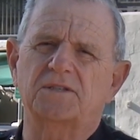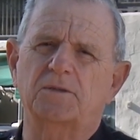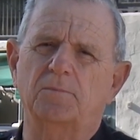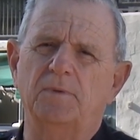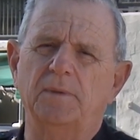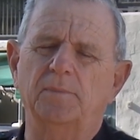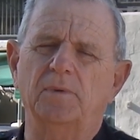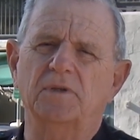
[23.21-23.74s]
to
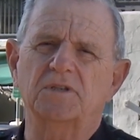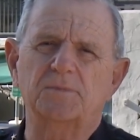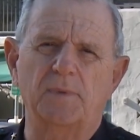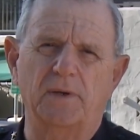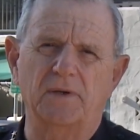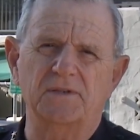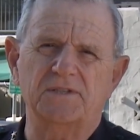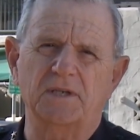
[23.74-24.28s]
people
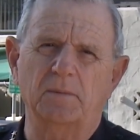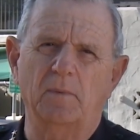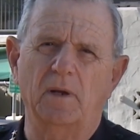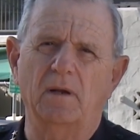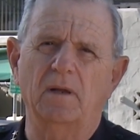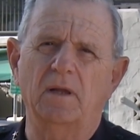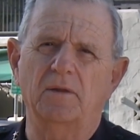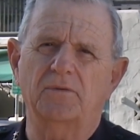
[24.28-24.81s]
experiencing
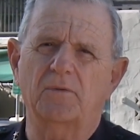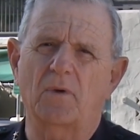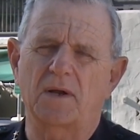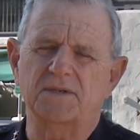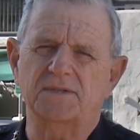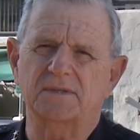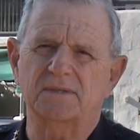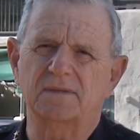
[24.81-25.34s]
mental health
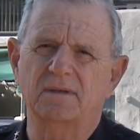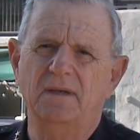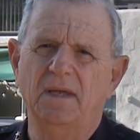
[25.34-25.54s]
crisis.